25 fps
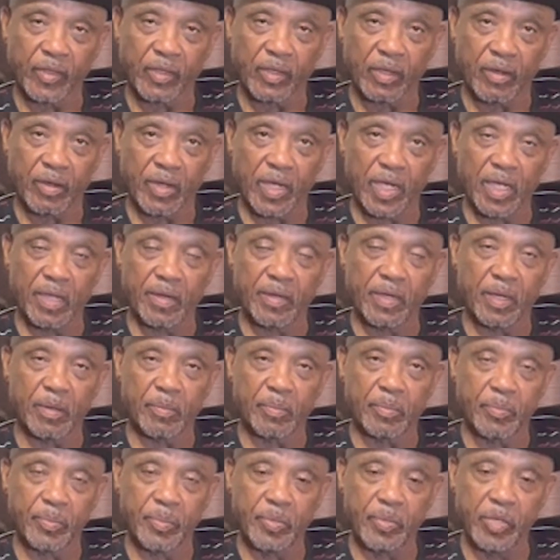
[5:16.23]
All right, now
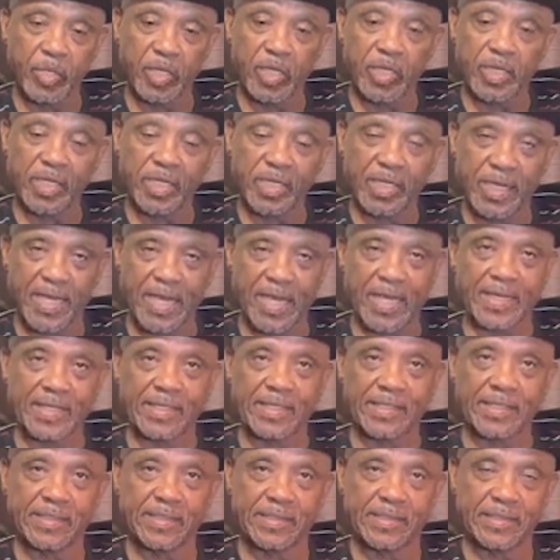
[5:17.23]
pulling
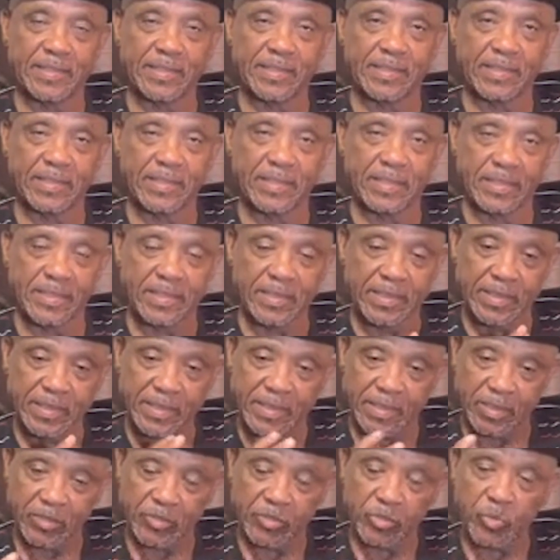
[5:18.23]
cotton,
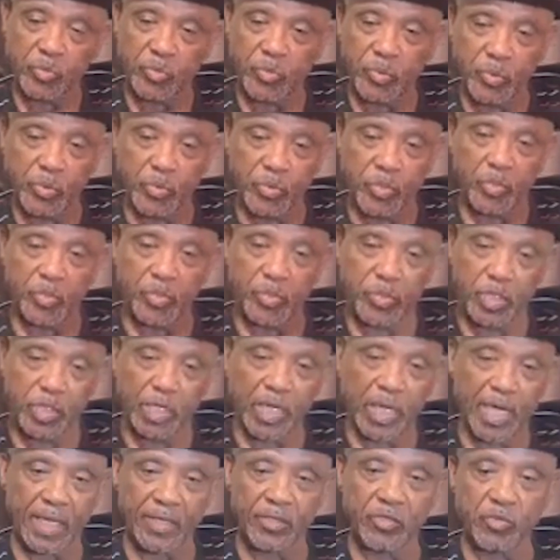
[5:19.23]
you pull the
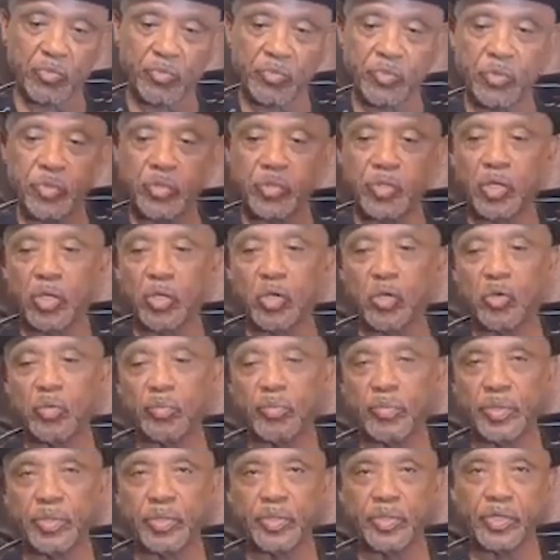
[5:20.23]
cotton, you pull the whole
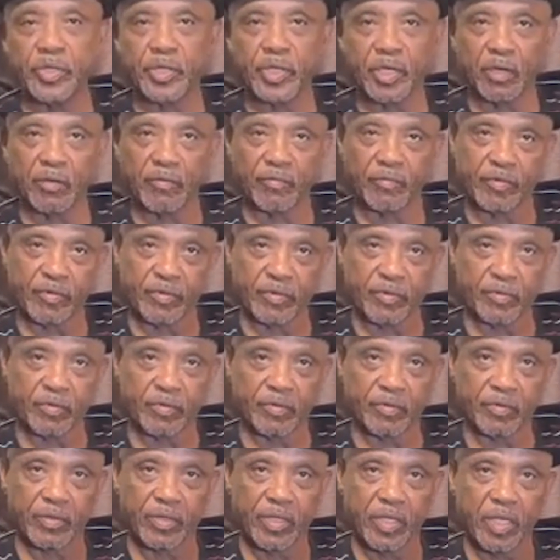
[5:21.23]
bud off of it
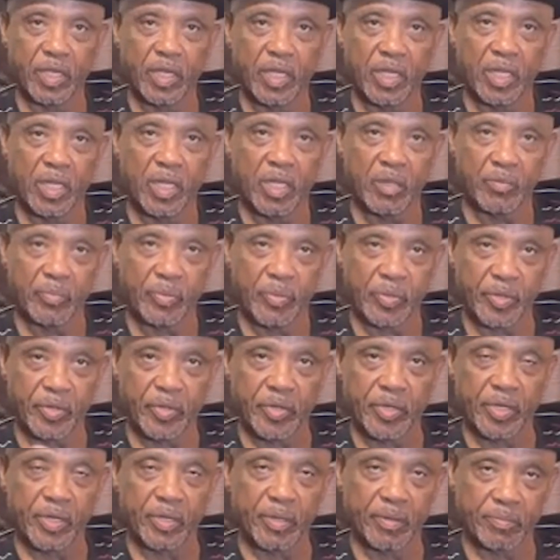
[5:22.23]
and put it
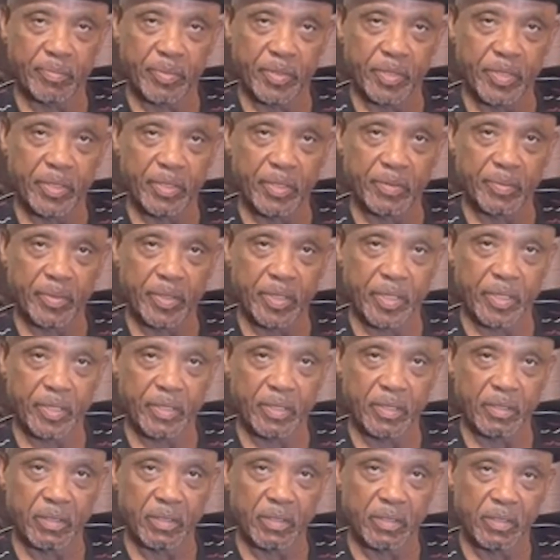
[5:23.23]

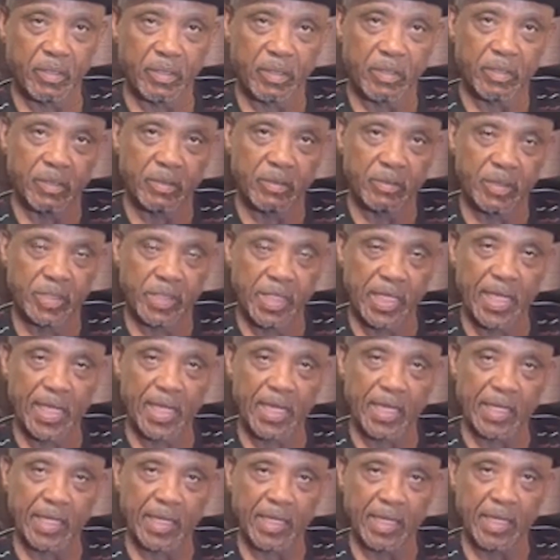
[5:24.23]
in a sack.